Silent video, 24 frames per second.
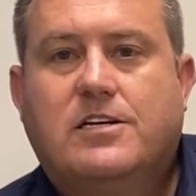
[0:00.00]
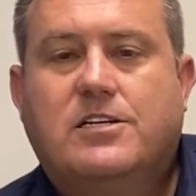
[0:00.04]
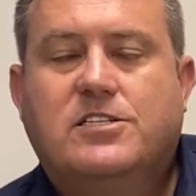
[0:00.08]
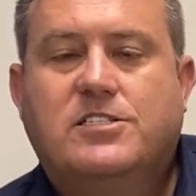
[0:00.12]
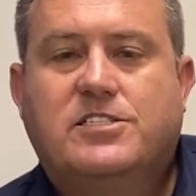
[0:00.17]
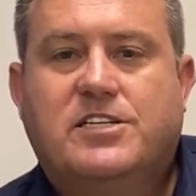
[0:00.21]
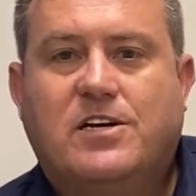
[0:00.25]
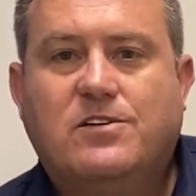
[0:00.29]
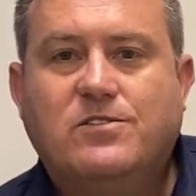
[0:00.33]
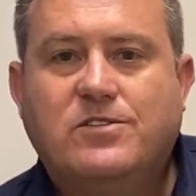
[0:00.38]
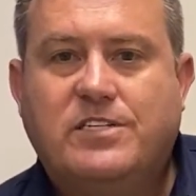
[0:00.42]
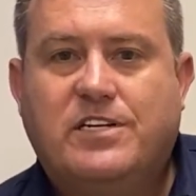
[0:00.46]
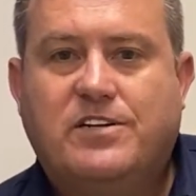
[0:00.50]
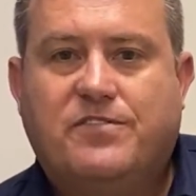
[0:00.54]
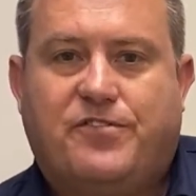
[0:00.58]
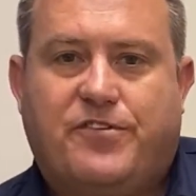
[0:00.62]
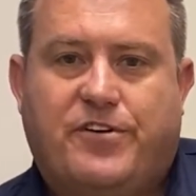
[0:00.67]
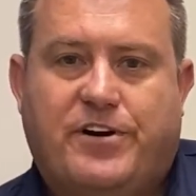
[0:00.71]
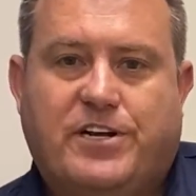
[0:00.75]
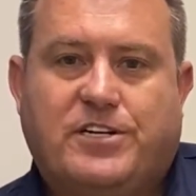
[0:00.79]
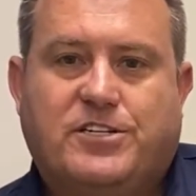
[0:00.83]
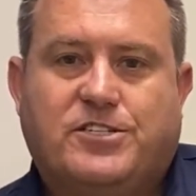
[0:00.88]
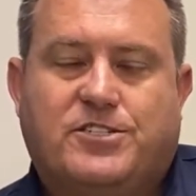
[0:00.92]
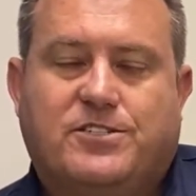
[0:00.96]
Zone
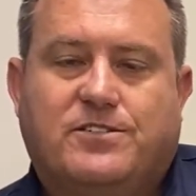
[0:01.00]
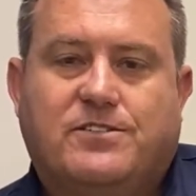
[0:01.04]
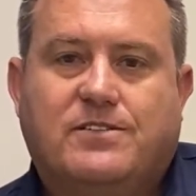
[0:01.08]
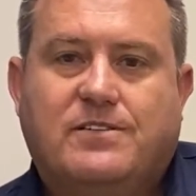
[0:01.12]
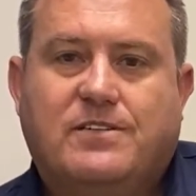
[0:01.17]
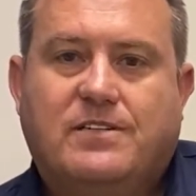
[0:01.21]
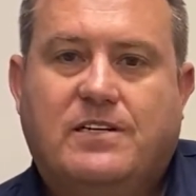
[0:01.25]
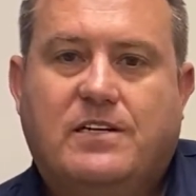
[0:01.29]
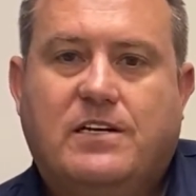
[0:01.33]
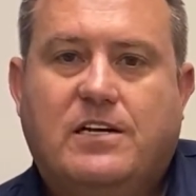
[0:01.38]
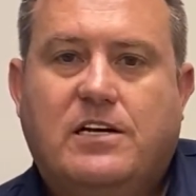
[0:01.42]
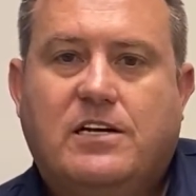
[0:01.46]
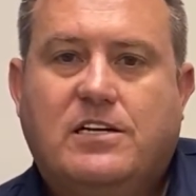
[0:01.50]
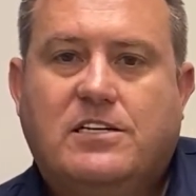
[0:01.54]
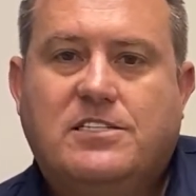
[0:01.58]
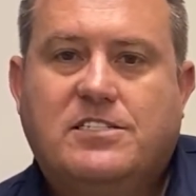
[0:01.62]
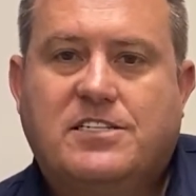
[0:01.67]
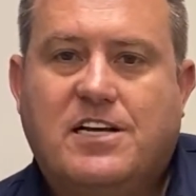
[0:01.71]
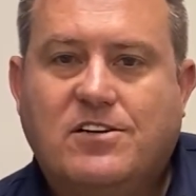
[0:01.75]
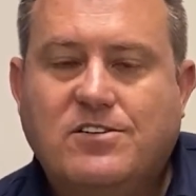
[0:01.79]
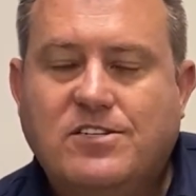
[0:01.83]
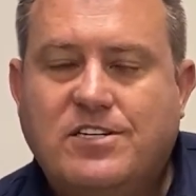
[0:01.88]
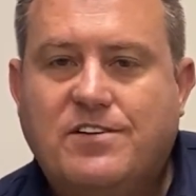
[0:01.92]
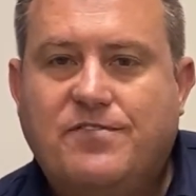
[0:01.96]
differential.
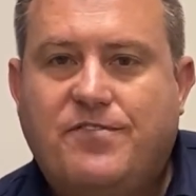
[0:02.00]
Zone